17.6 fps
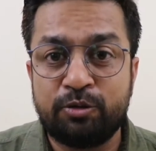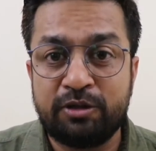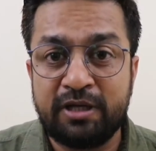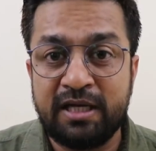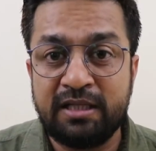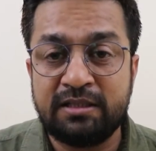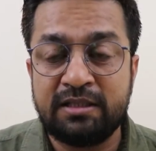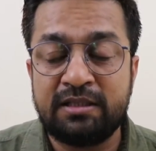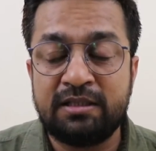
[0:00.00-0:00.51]

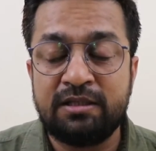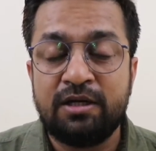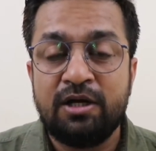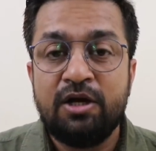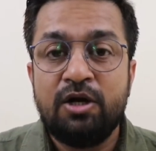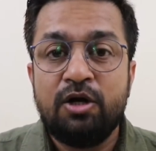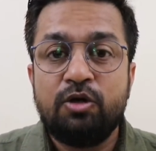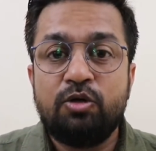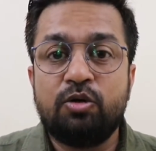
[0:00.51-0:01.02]
together
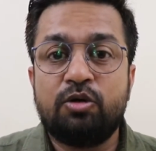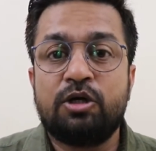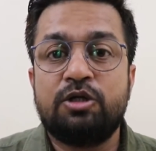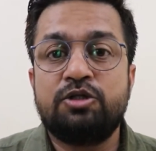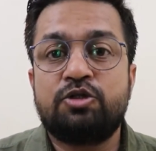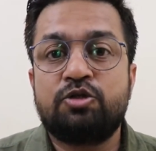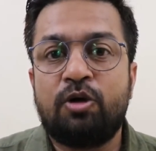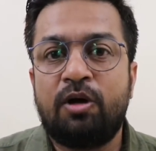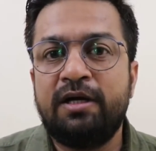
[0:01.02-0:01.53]
to
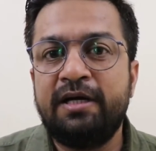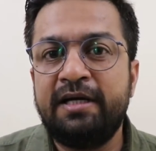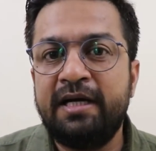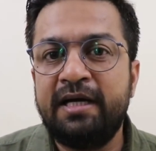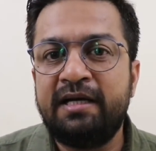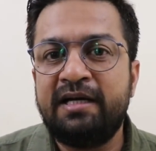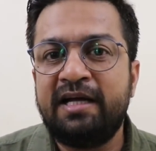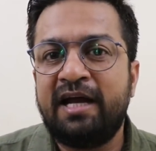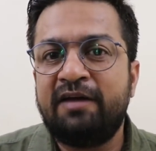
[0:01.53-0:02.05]

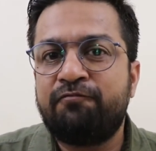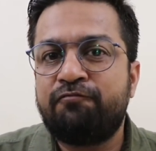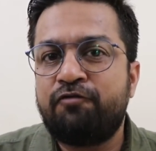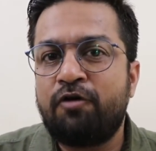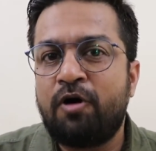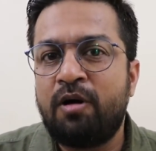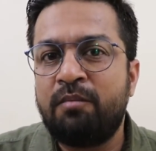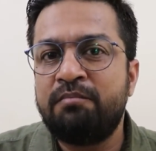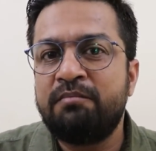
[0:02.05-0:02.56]
consolidate and
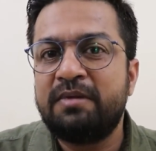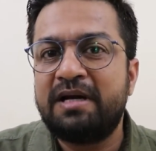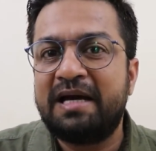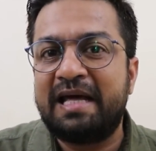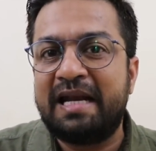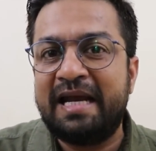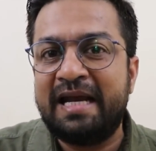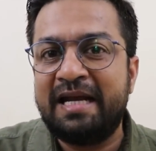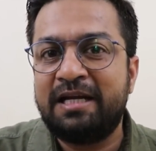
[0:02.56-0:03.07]
form
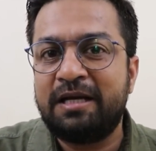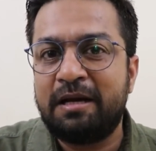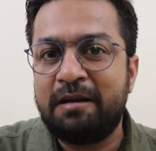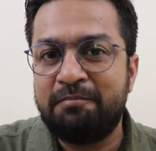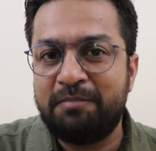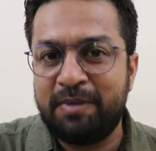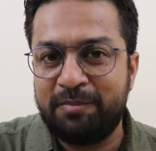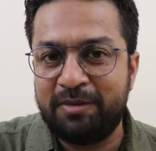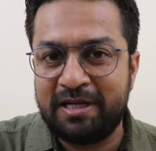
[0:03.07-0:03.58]
great
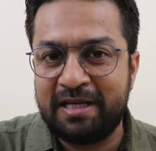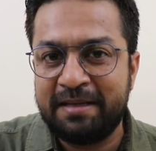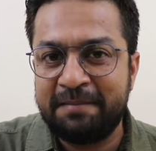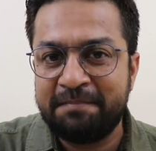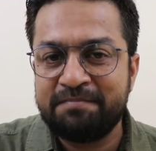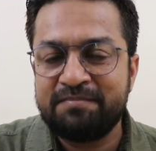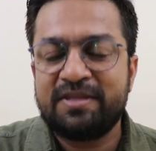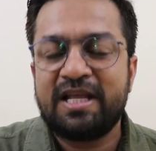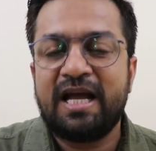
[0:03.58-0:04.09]
memory.
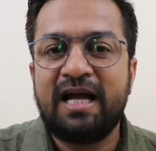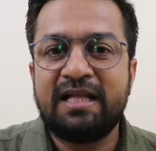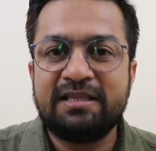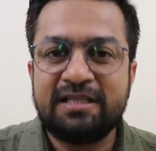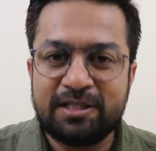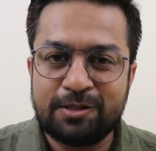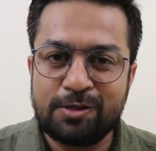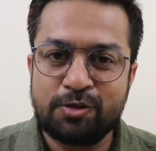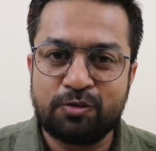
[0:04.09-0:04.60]

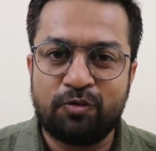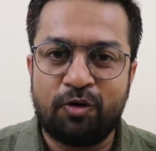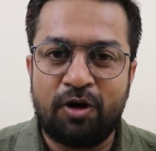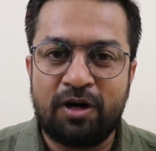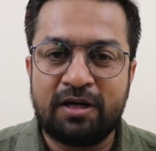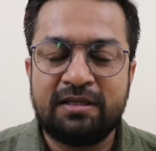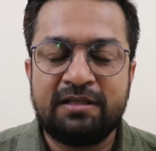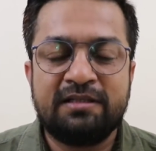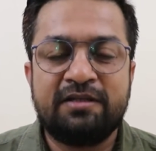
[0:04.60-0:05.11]
And this is
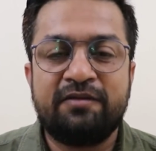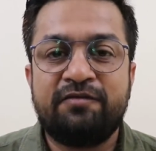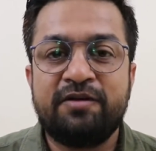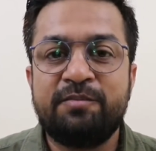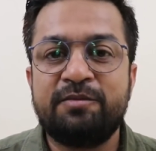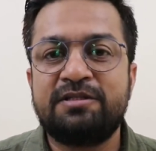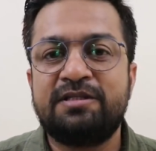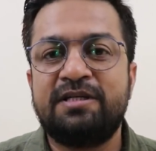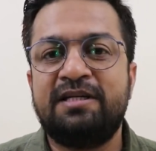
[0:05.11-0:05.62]
what the
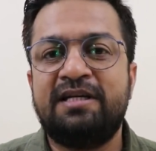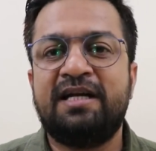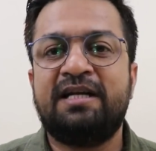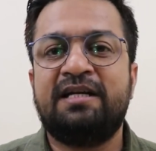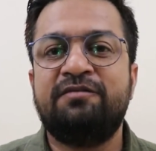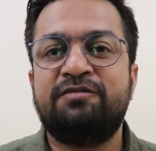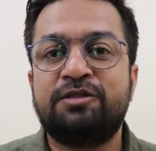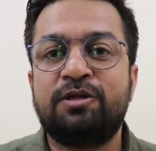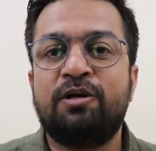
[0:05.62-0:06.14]
famous
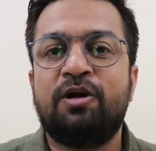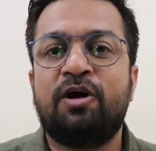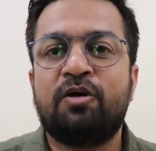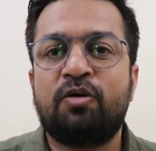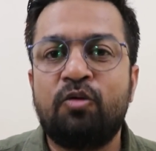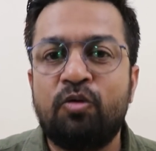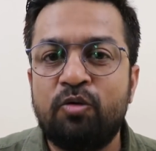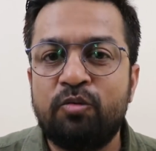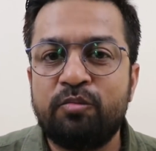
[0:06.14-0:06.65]
detective
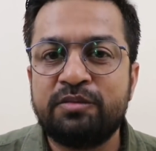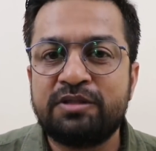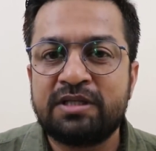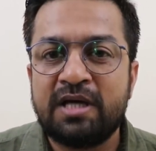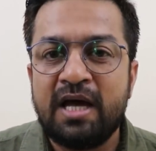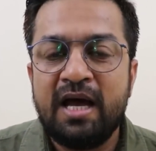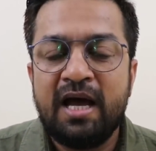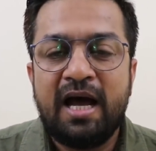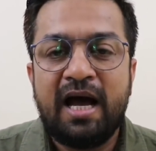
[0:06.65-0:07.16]
Sherlock
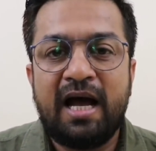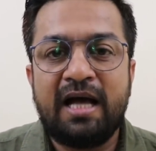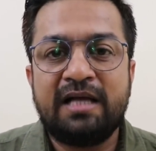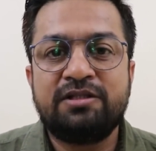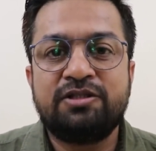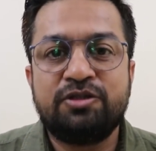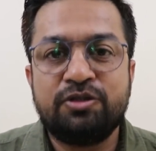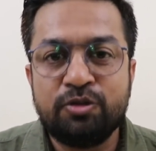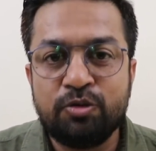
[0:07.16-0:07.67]
Holmes
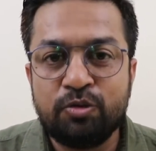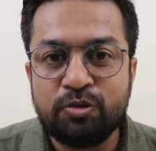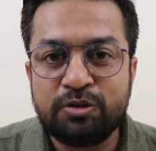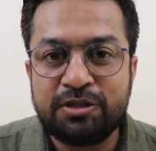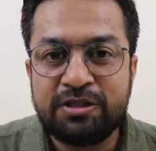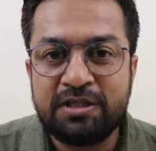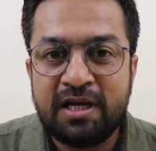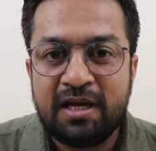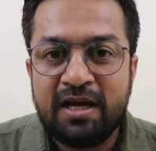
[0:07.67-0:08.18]
has
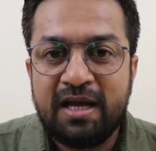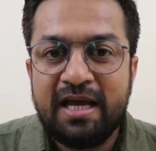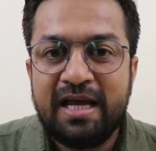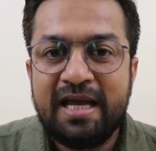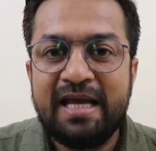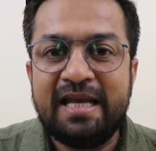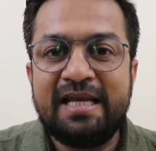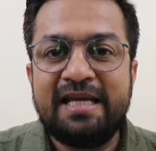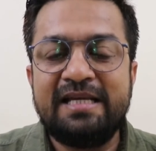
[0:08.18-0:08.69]
used
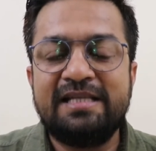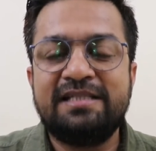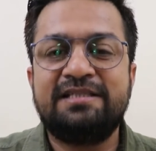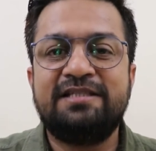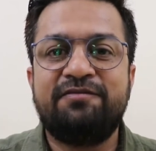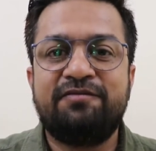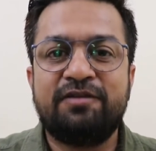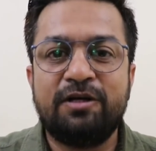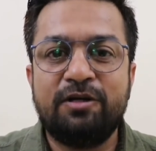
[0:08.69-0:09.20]
in his
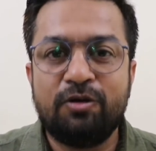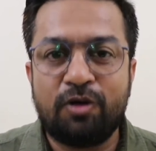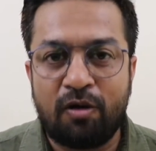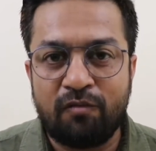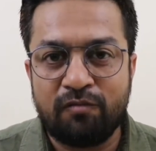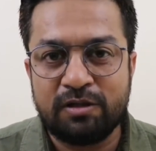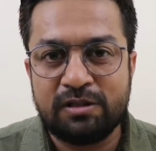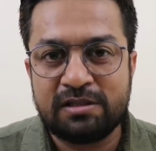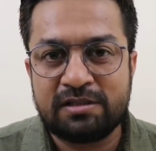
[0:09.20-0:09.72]
different
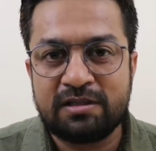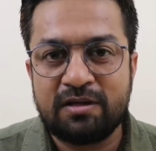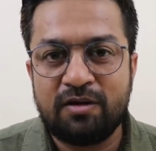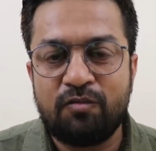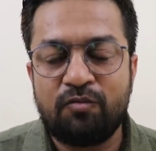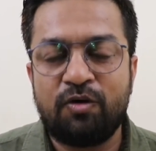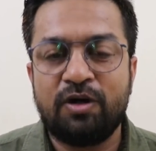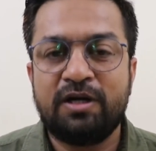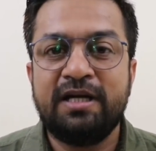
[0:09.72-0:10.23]
novels.
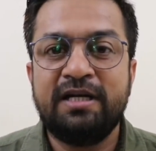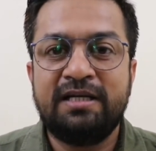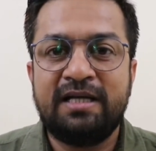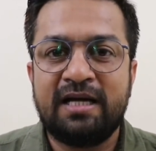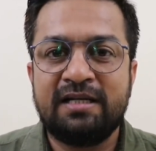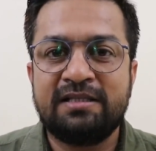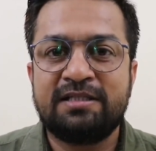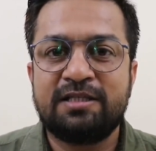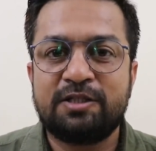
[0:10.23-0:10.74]
What he
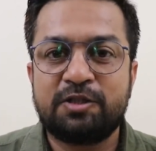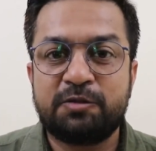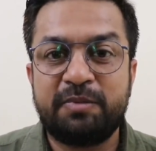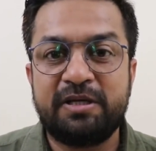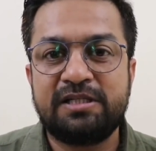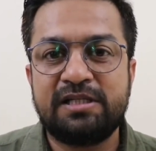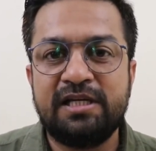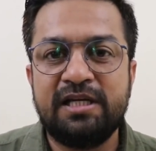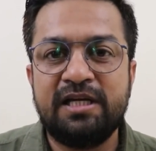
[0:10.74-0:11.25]
does,
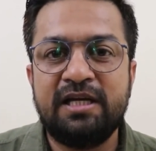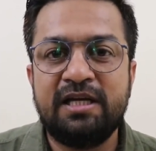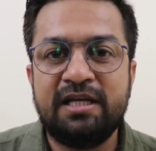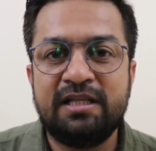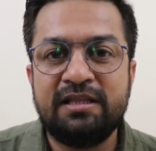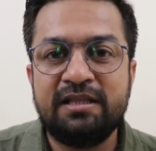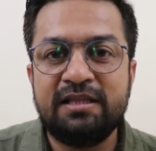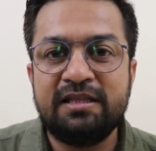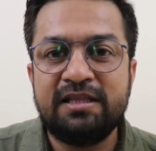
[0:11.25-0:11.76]
especially
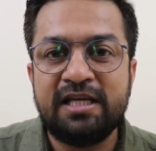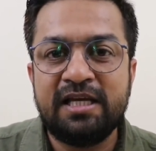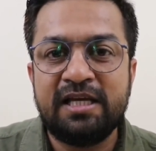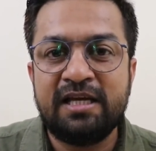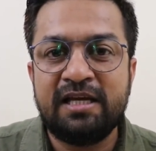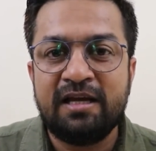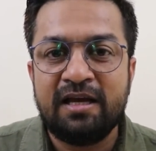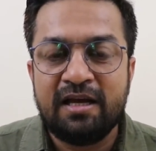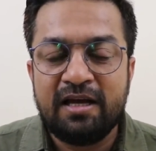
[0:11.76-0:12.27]
in
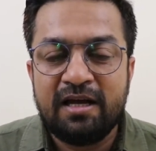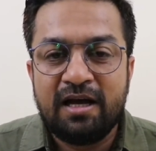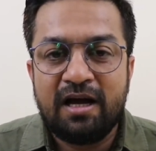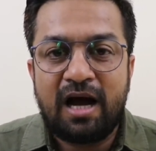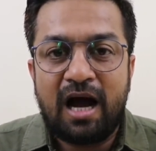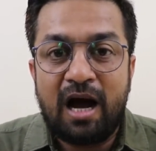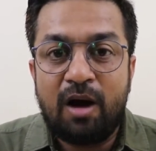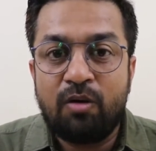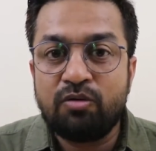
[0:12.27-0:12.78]
The
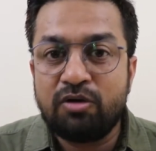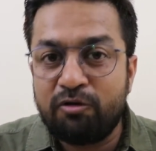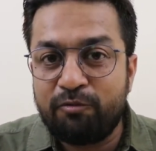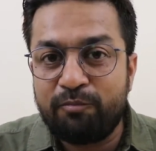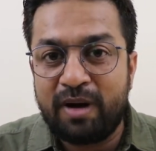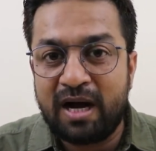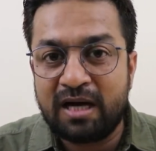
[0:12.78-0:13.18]
Hound of